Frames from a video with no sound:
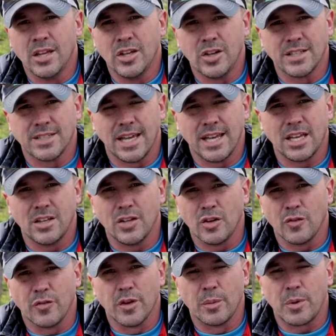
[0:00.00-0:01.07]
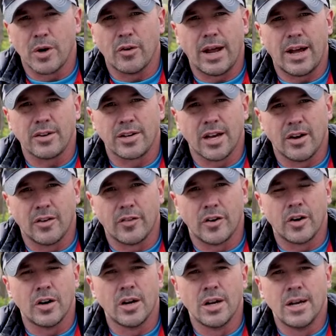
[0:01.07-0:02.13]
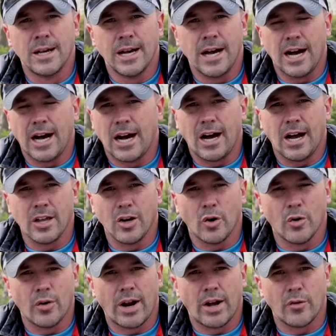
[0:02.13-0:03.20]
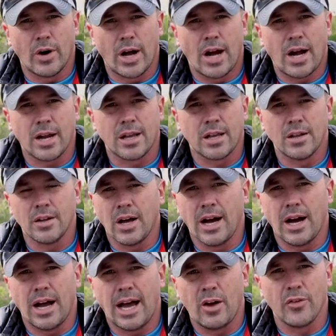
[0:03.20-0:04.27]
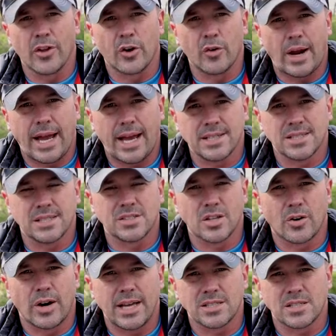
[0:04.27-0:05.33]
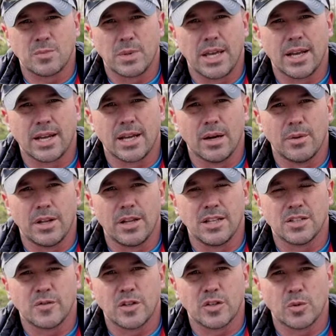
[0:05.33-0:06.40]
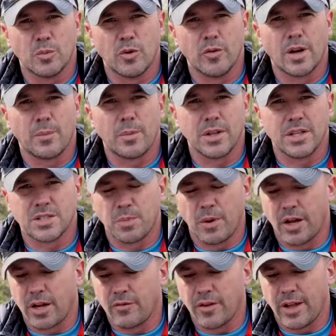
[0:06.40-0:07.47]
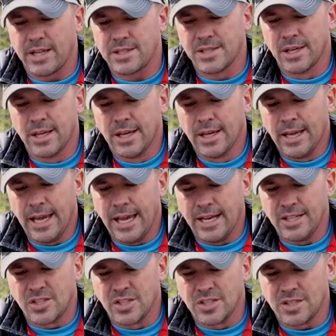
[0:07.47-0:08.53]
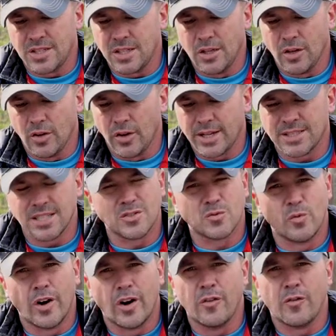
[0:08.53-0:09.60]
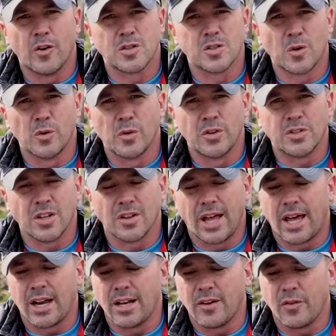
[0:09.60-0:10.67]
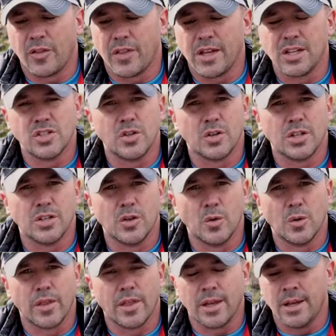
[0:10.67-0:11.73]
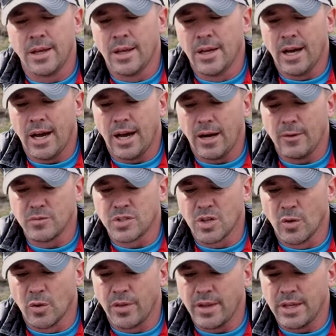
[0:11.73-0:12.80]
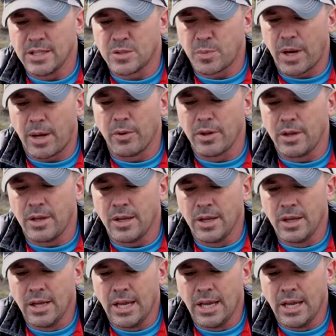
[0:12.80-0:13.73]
You can take it, you can flip it around cover, uh, you know, around rock, uh, out in the grass. As the grass is beginning to come in and these fish are moving up in these spawning flats, and it's just, you know, like I said, it's very versatile. There's a lot of different things you can do with it. Um, so it's probably